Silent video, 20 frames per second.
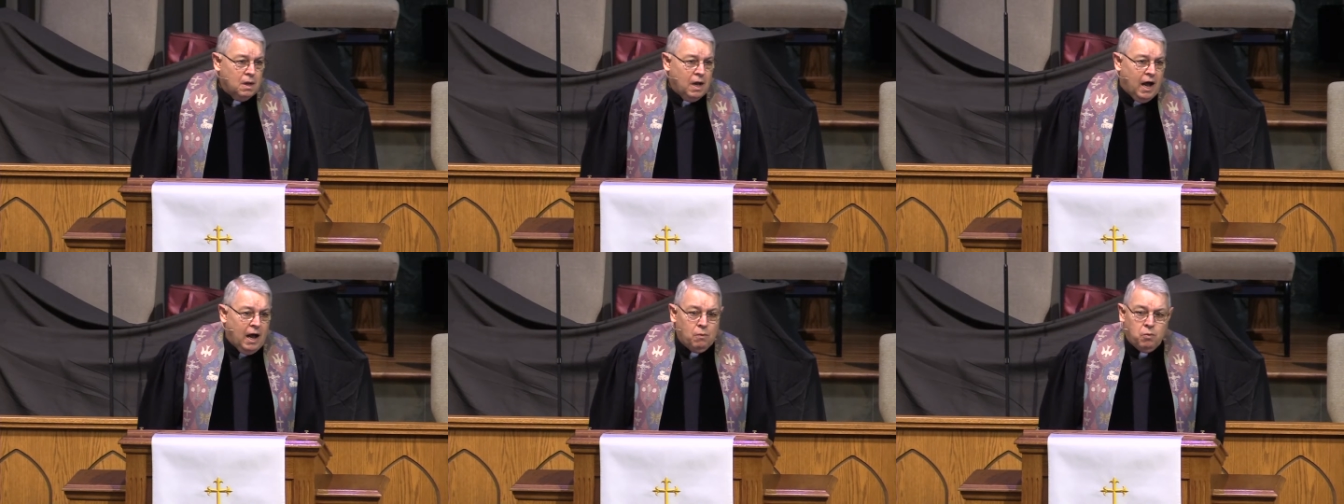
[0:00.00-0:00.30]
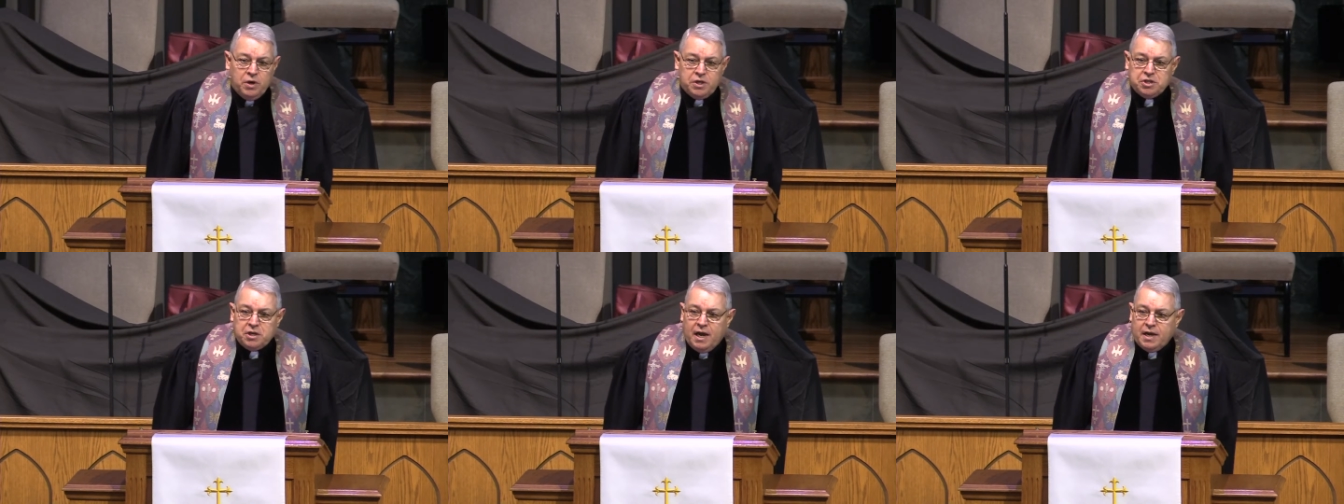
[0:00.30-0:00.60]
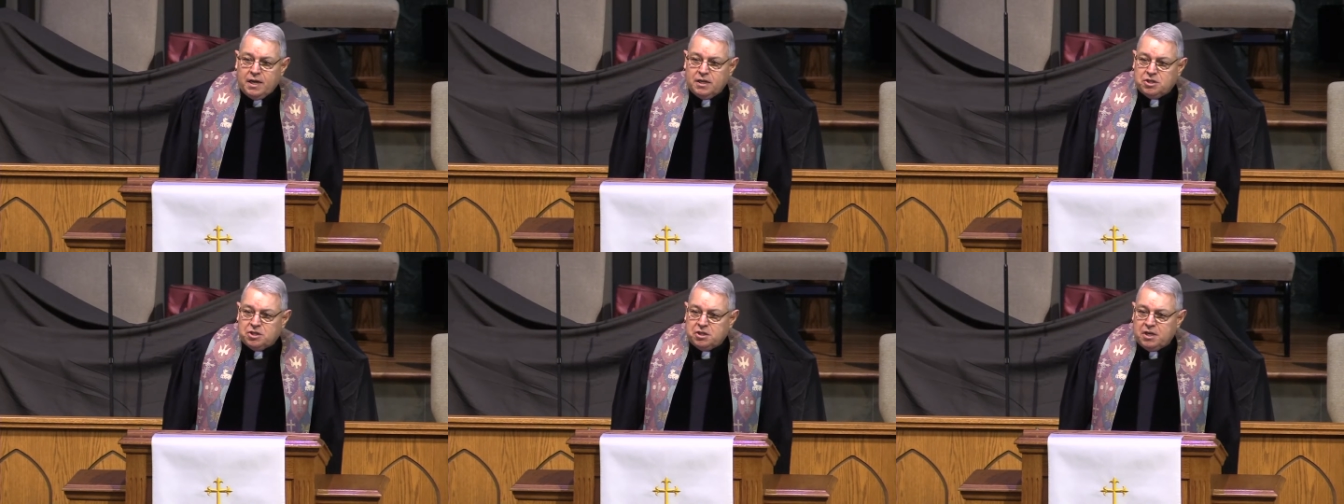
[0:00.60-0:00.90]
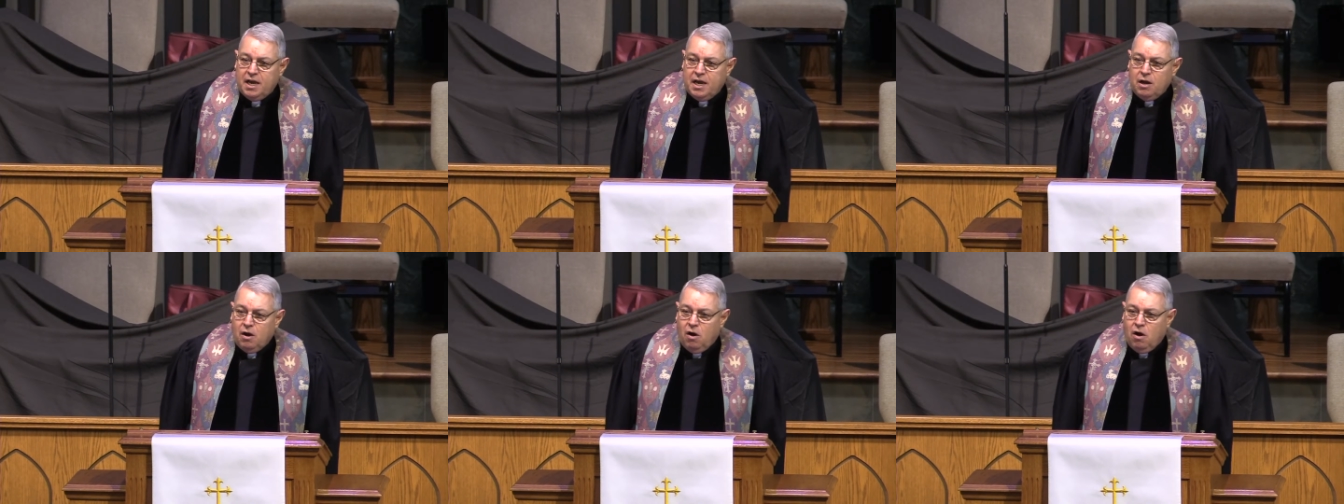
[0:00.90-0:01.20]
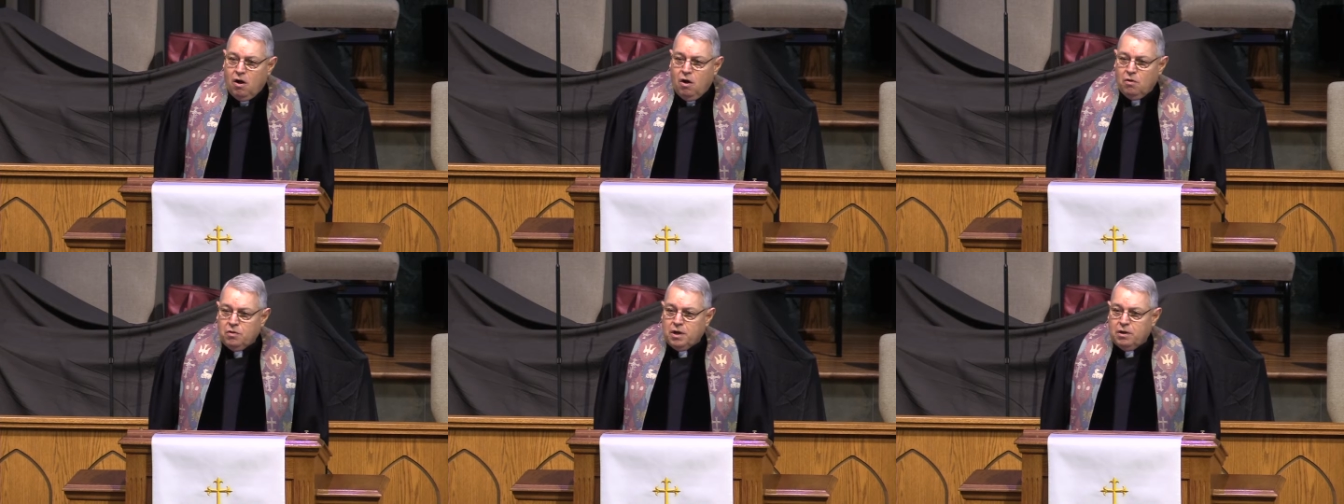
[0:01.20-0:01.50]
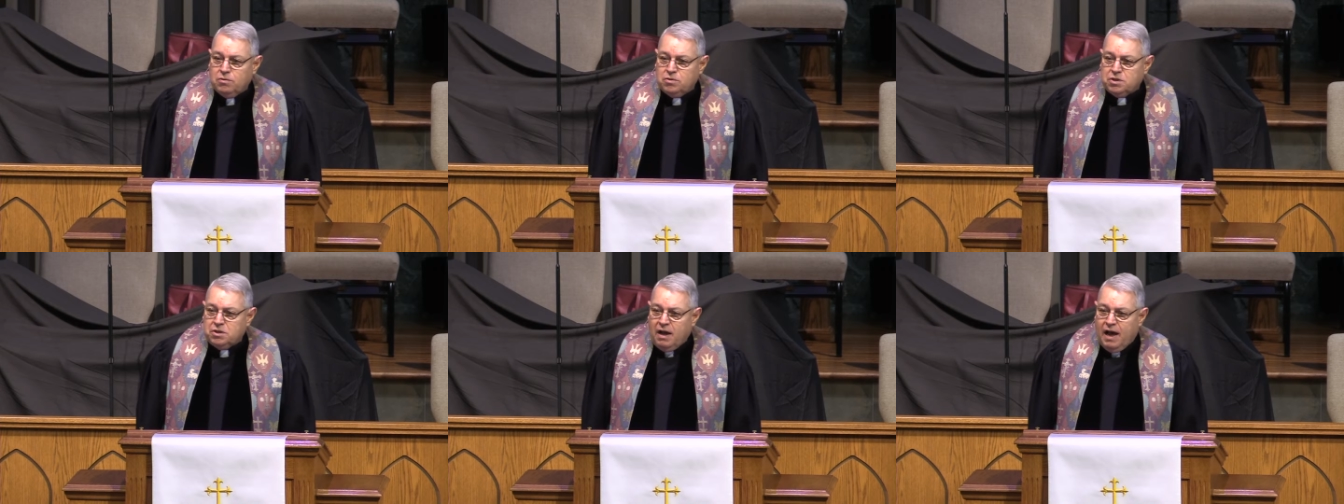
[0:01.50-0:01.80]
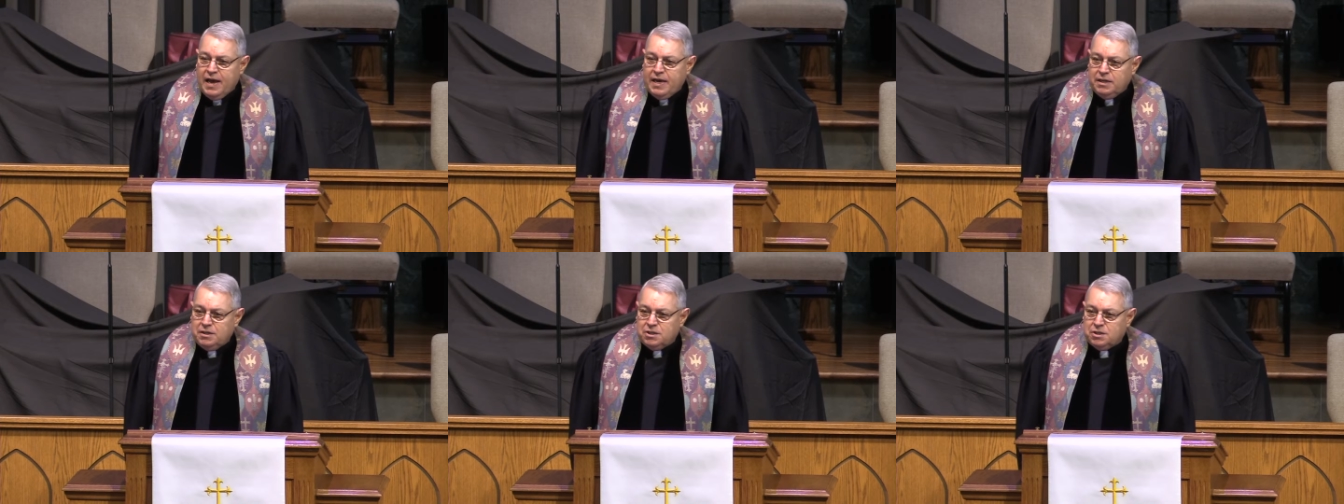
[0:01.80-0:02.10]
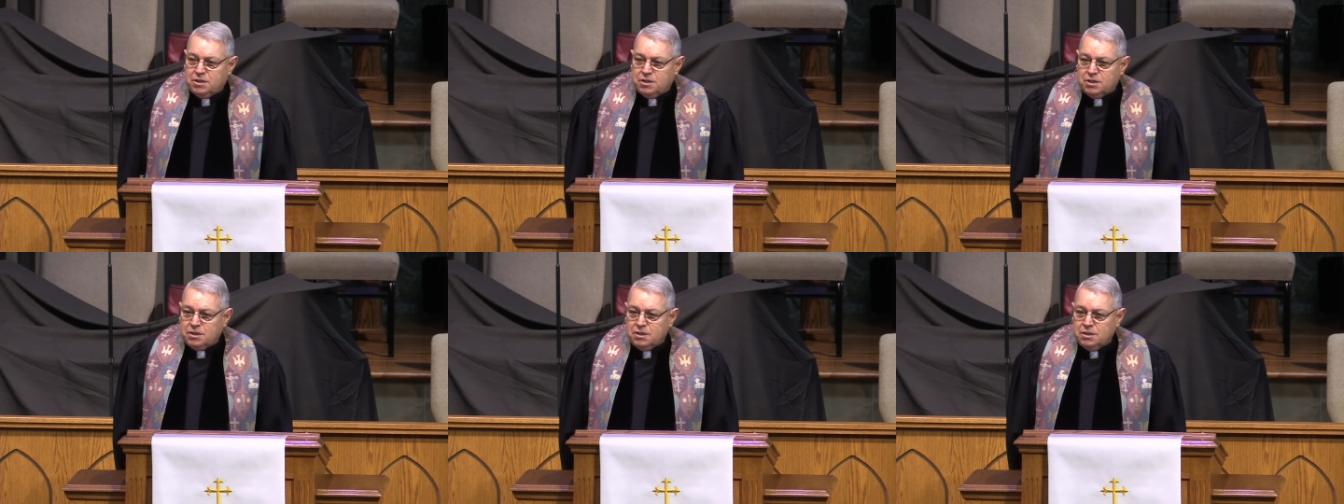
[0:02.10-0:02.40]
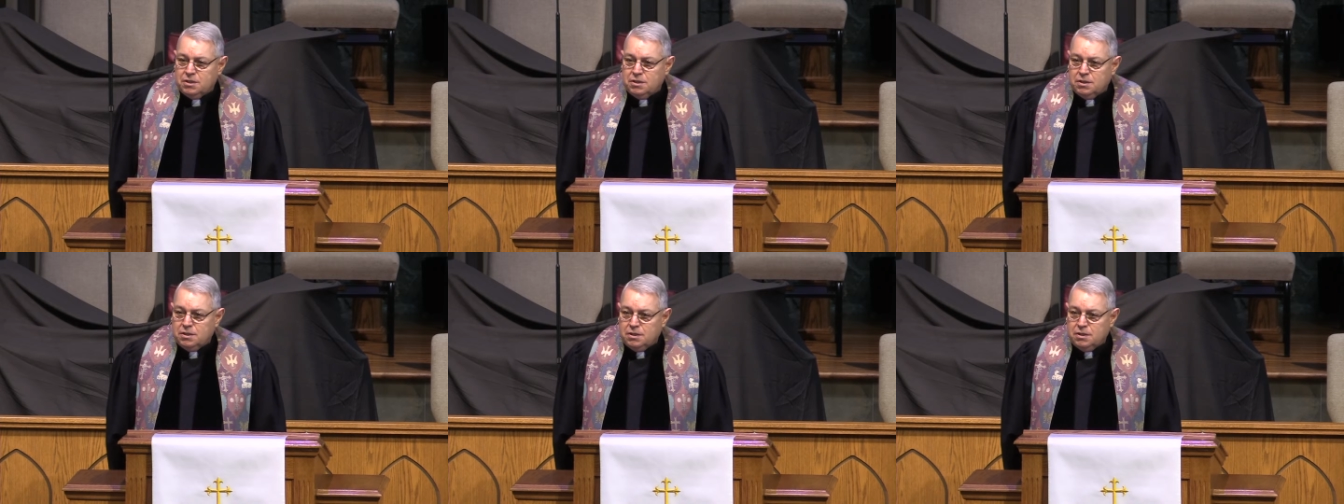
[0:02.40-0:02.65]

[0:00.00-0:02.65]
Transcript: I wish I could say all those knights